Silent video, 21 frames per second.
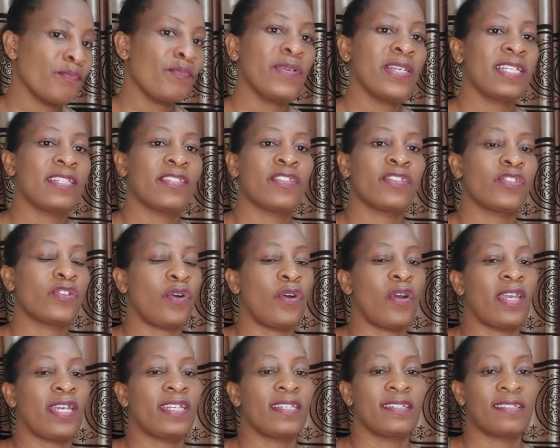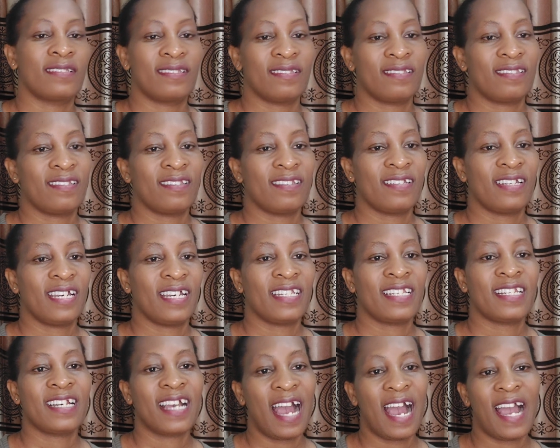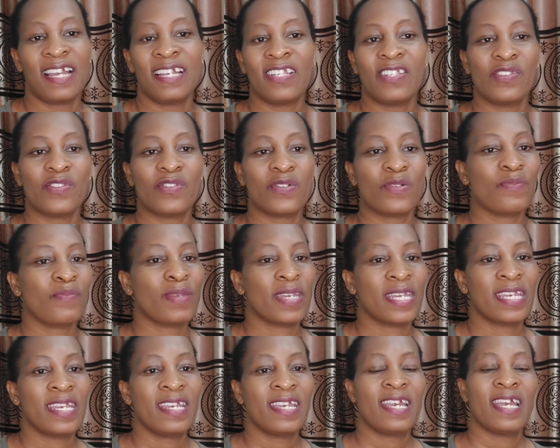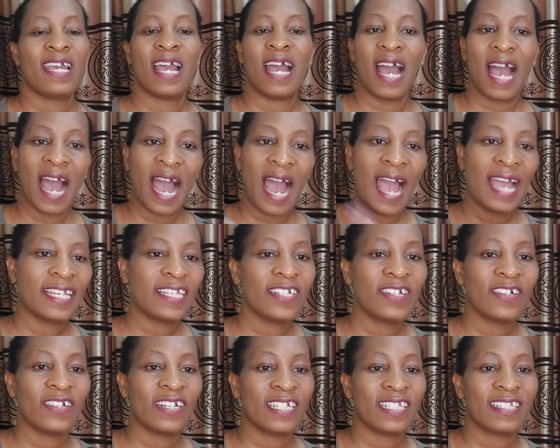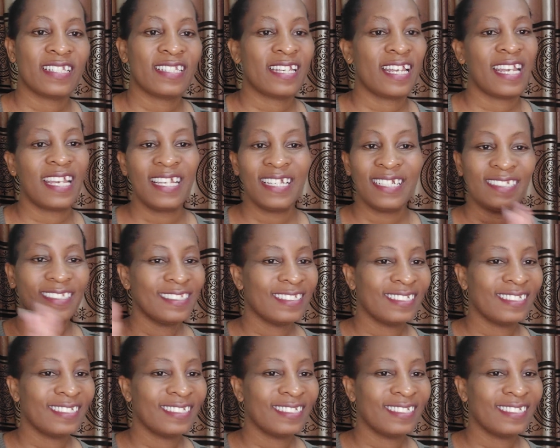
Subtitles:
Please join. And guys, from me, I gonna say